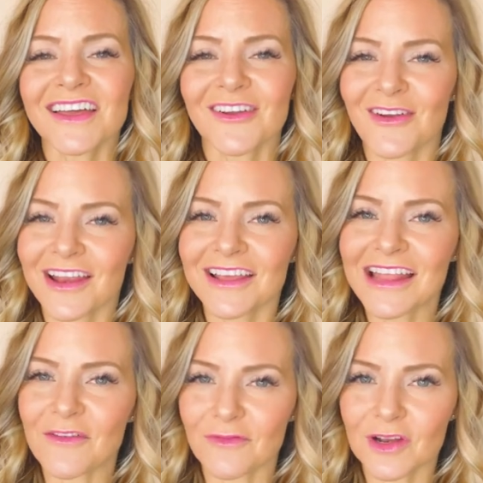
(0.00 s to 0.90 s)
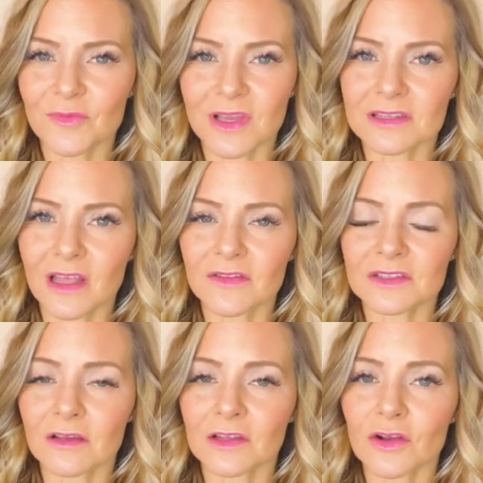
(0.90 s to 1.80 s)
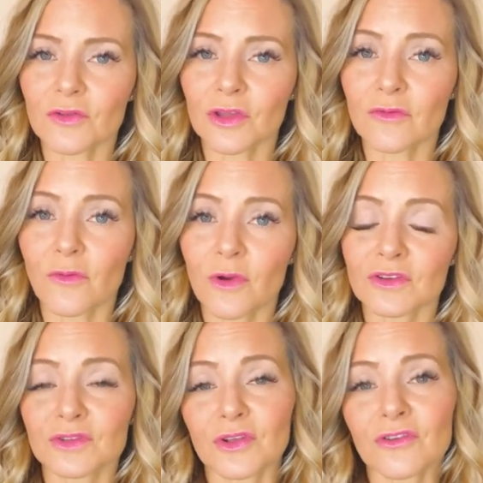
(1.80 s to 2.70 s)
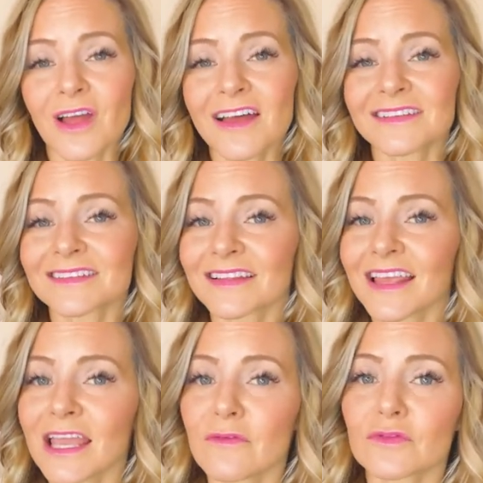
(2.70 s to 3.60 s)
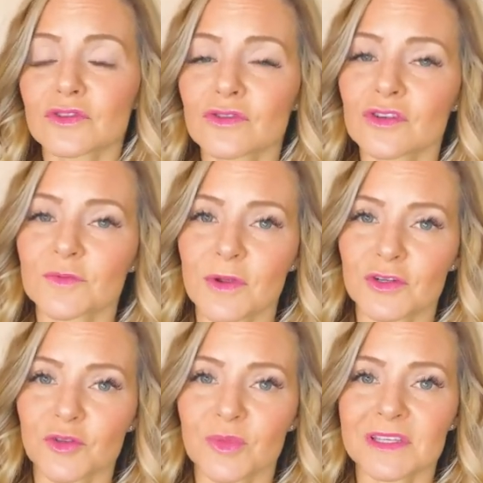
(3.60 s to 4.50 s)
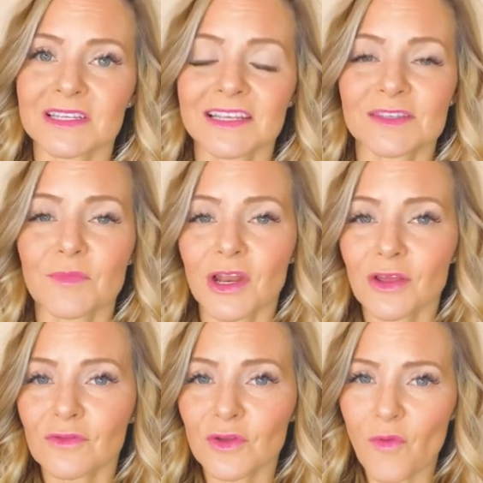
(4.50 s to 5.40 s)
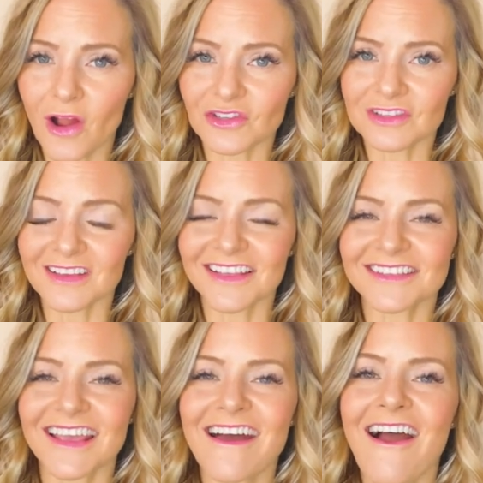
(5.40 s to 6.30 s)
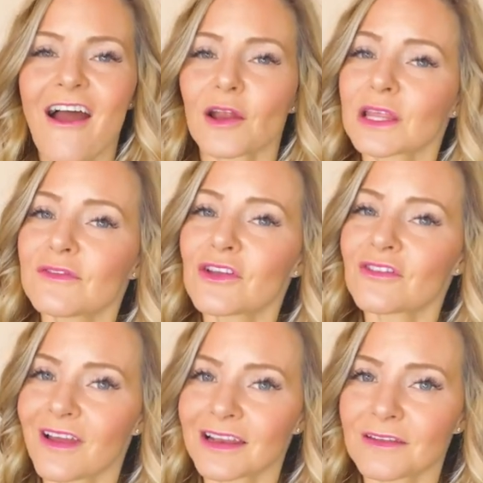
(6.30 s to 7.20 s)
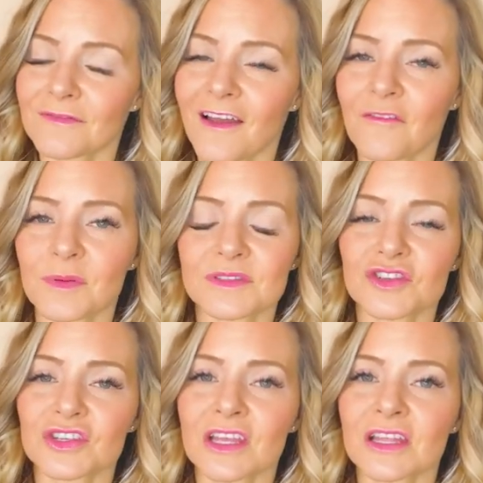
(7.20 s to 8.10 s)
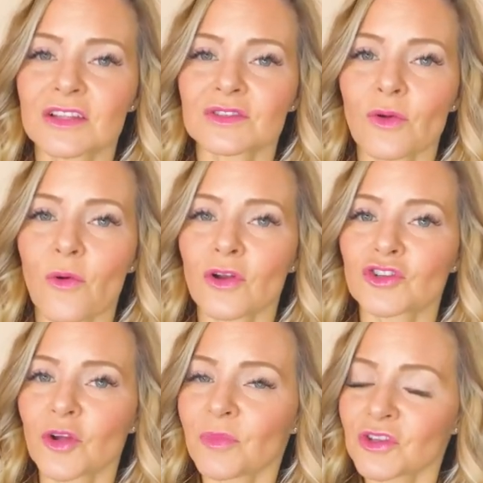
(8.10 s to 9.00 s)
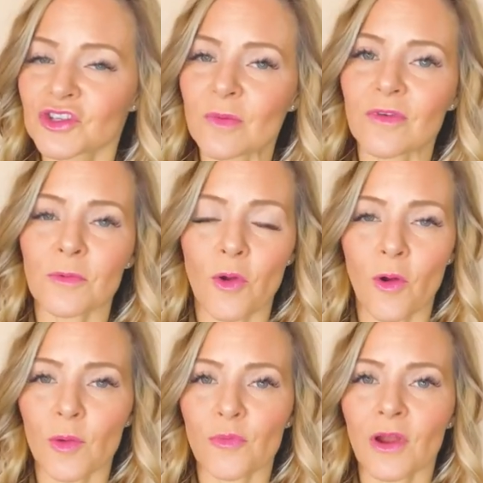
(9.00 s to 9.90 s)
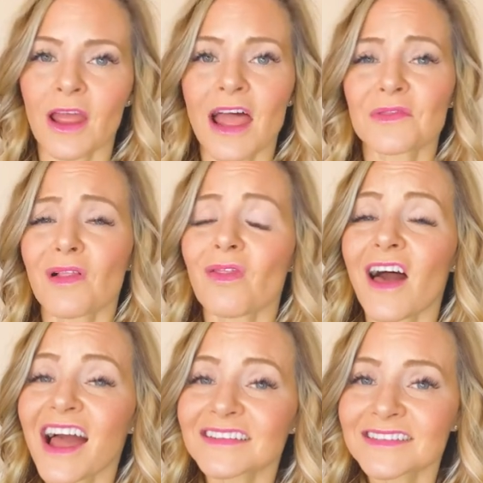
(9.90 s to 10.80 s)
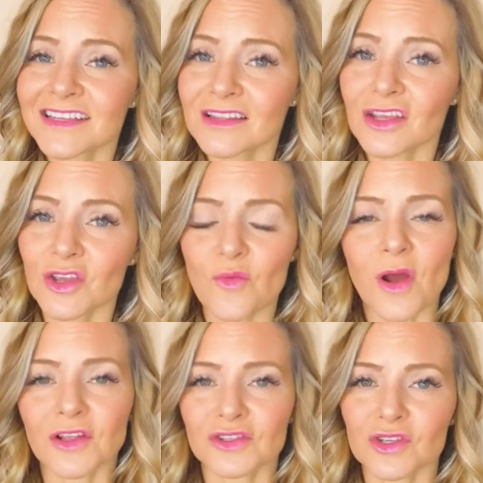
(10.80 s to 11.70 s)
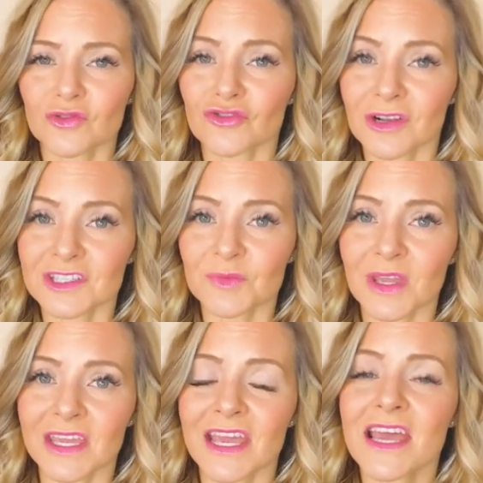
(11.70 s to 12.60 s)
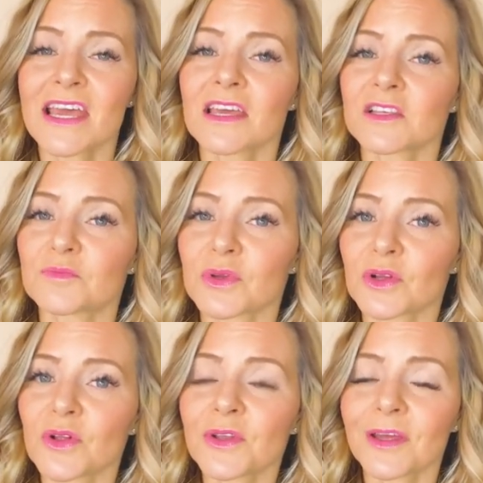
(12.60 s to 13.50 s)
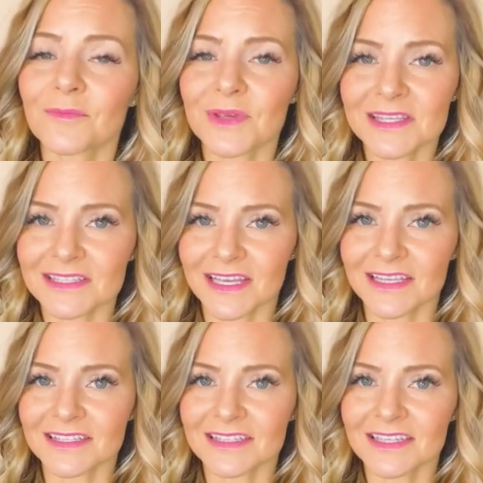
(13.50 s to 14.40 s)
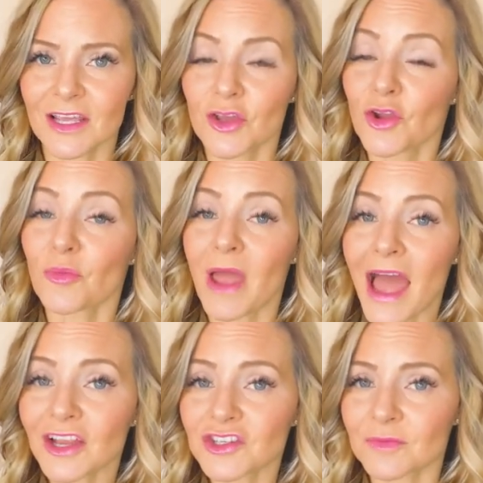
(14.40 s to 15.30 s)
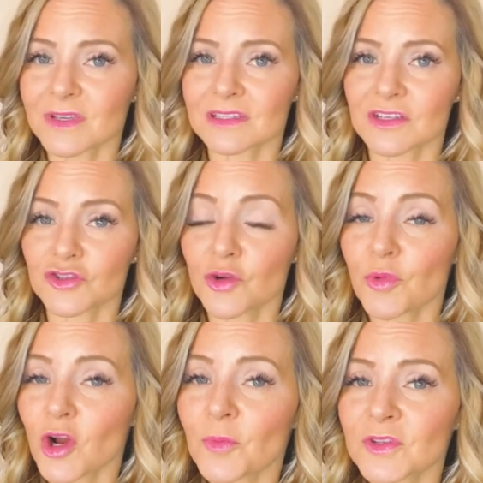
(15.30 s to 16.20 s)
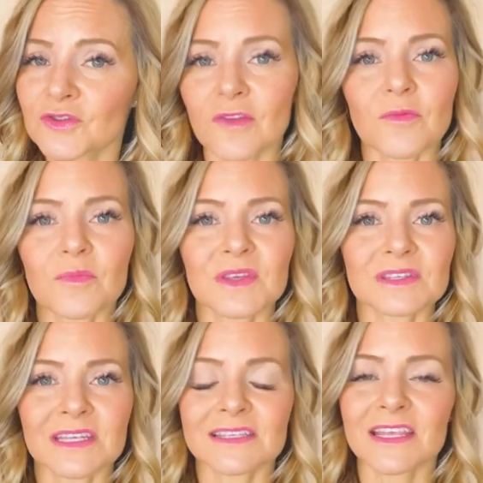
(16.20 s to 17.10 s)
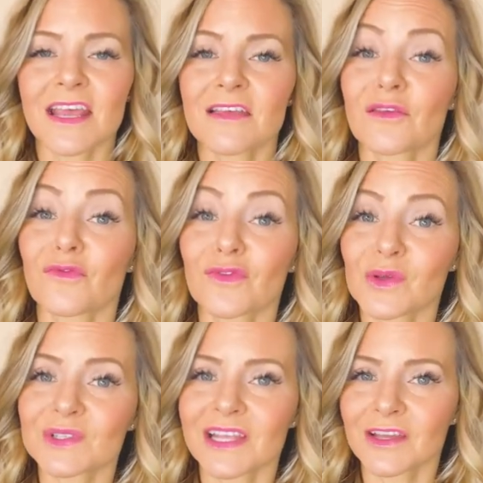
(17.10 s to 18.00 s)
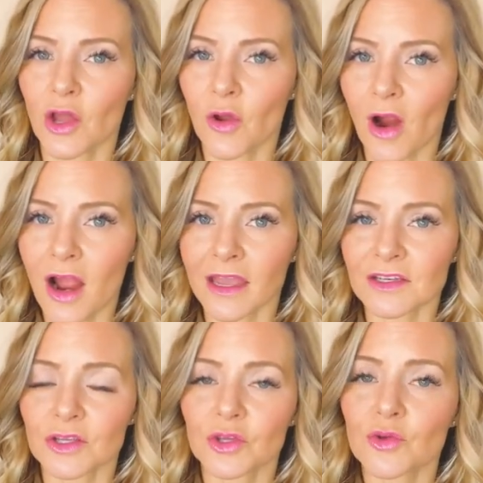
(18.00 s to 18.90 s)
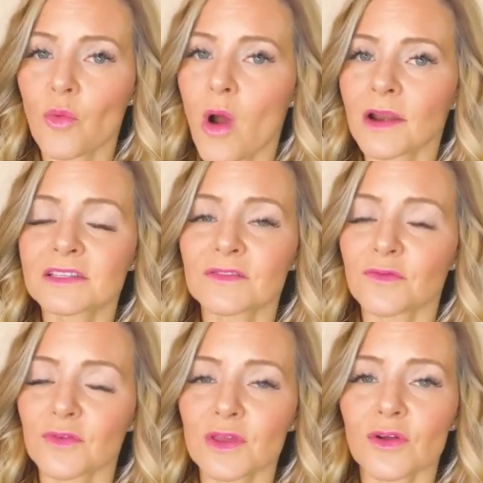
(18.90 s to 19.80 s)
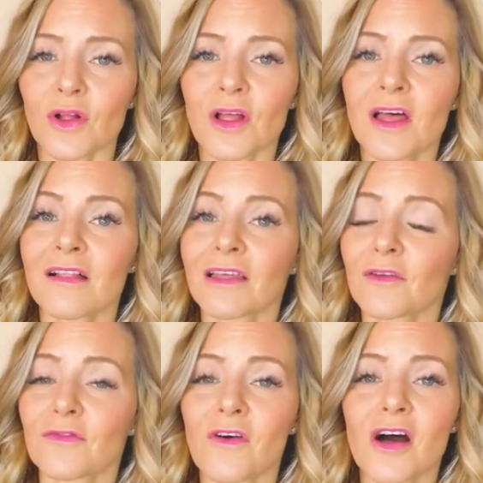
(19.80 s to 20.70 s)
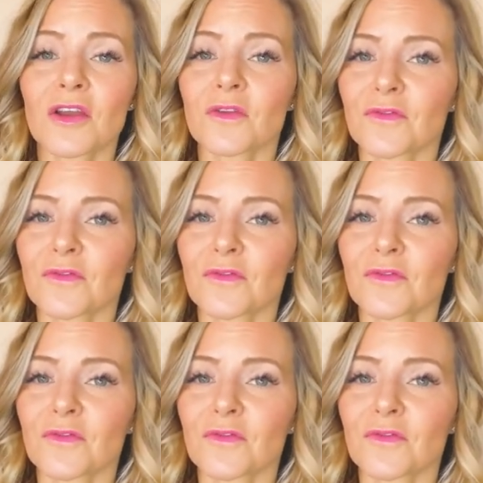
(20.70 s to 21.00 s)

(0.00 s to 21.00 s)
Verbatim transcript: creating that freedom based lifestyle that you're looking for so you're not a slave to your spiritual business. Many of you watching this are leaving your nine to five positions or jumping ship from corporate. And the last thing that you want to do, trust me, is build a business your passion business, your purpose driven business that feels like a grind. You want it to feel like fun,